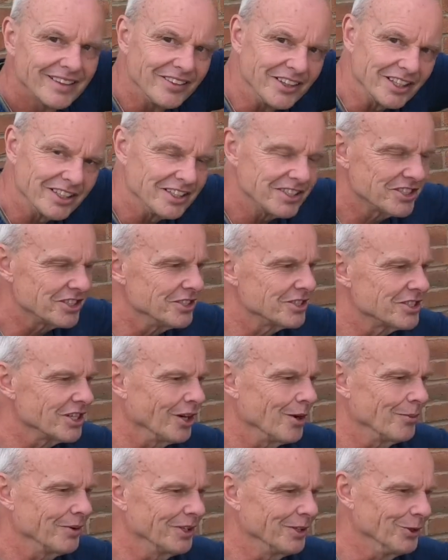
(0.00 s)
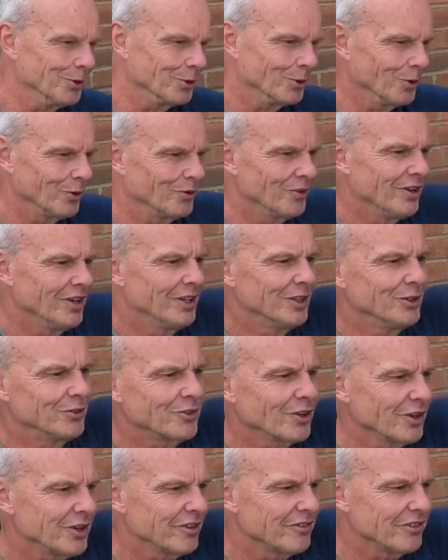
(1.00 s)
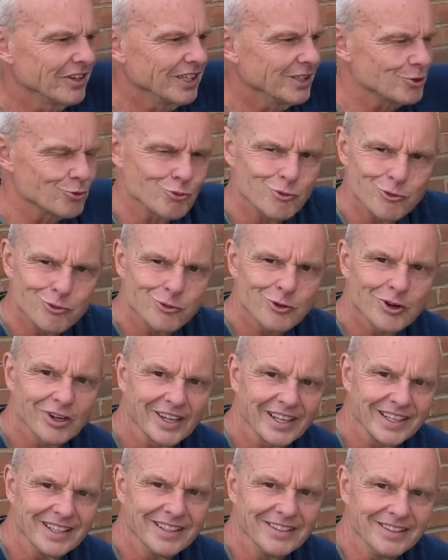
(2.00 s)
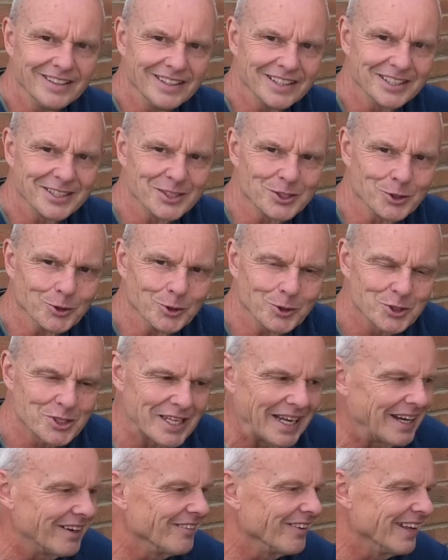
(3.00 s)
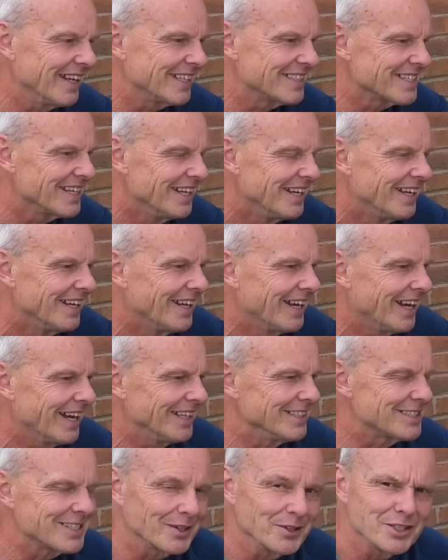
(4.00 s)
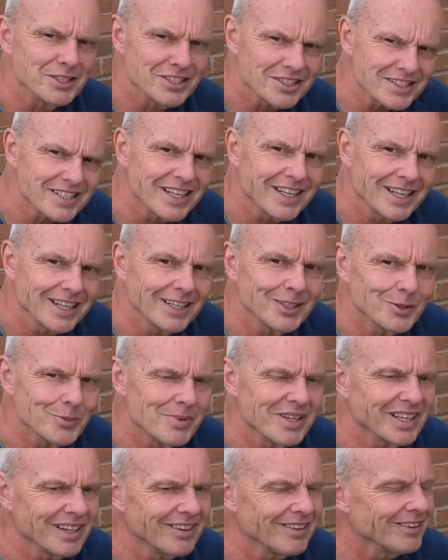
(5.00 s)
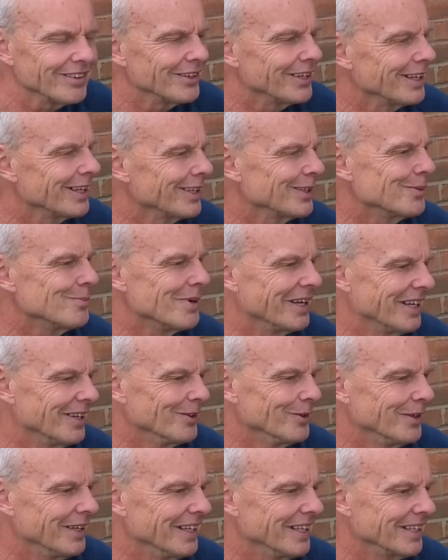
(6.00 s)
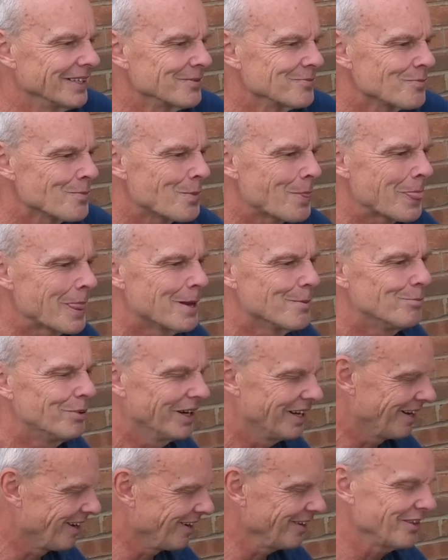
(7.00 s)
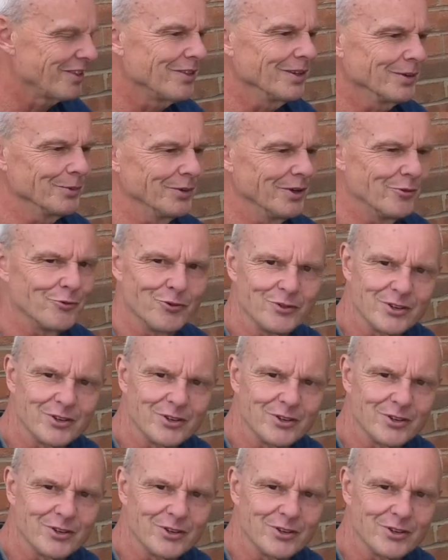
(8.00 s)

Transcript: the ignition timing, you're, you've got your fingers right in the exhaust outlet. And so it does get a little bit hot and a little bit oily. But I think we've